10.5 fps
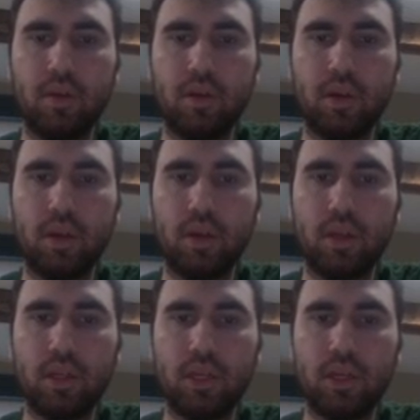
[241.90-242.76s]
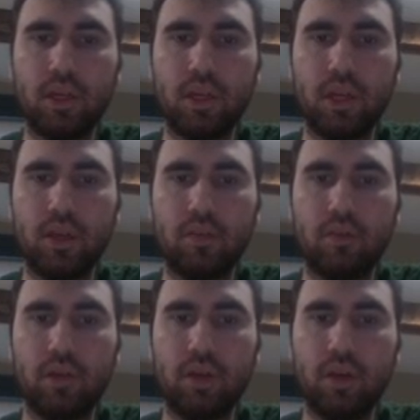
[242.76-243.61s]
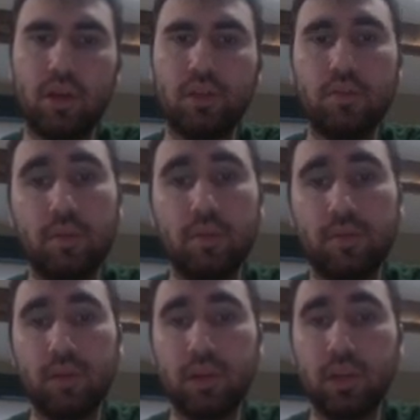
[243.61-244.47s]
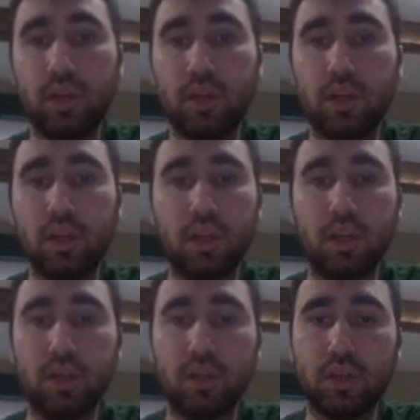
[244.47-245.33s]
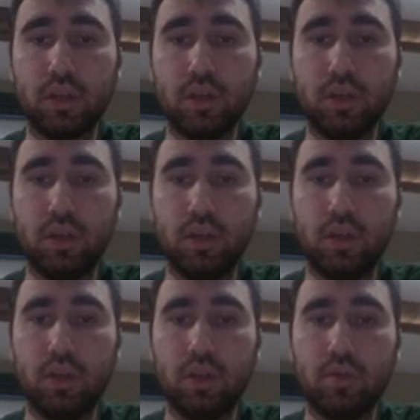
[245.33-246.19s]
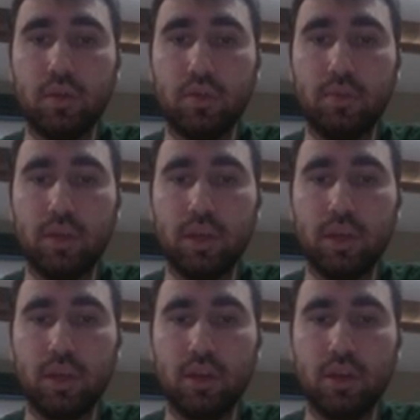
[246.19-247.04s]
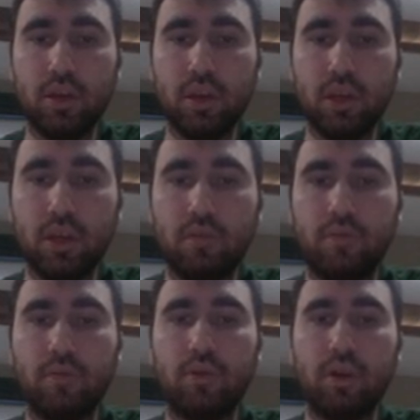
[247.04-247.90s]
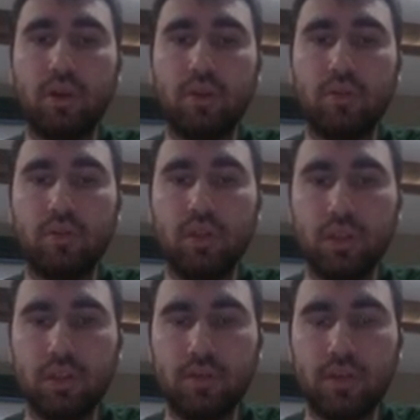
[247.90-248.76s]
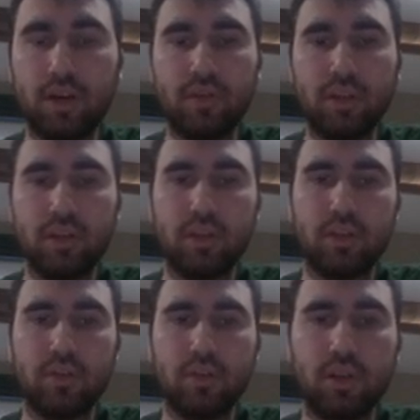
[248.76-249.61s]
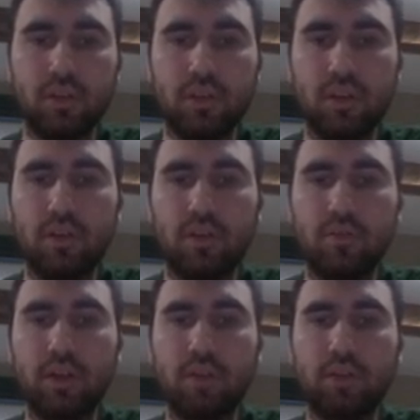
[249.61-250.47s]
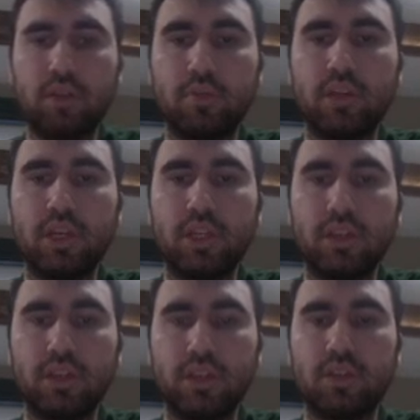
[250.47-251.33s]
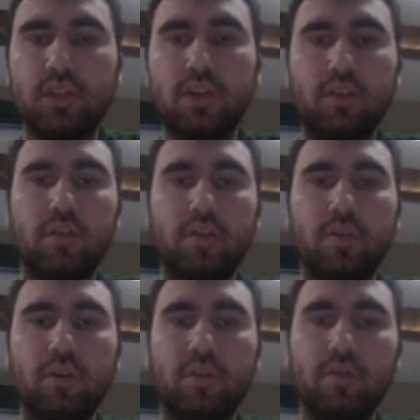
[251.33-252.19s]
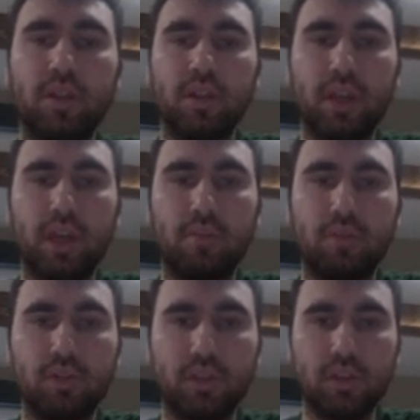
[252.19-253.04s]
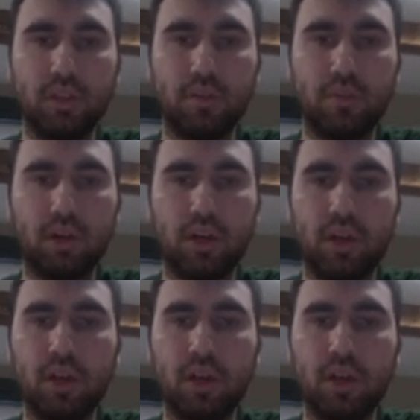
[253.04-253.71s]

I cannot take on a3. Also, maybe if I could get it on the king side. So maybe play knight e4, control the c5 and d6 squares so they don't have like bishop or knight d6 at an annoying moment. They can't push the c-pawn.